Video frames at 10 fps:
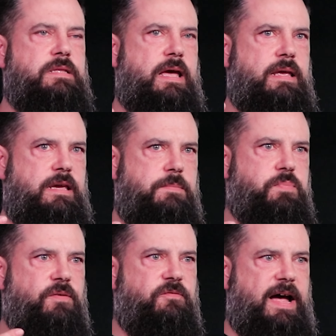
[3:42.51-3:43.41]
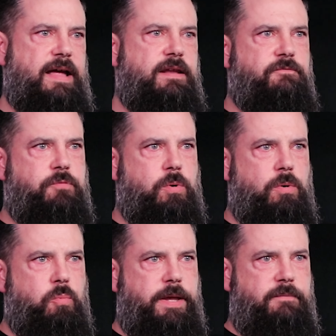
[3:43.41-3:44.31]
that he provided
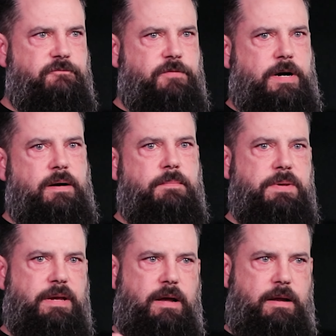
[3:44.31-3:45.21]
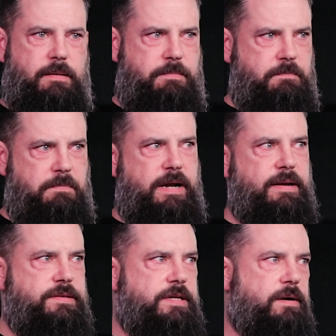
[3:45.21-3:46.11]
for went far and beyond
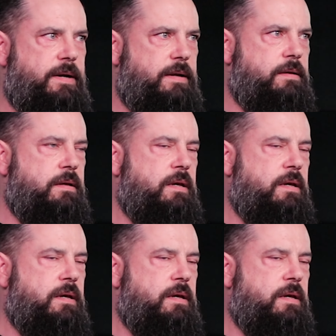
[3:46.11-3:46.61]
monetary. Yes.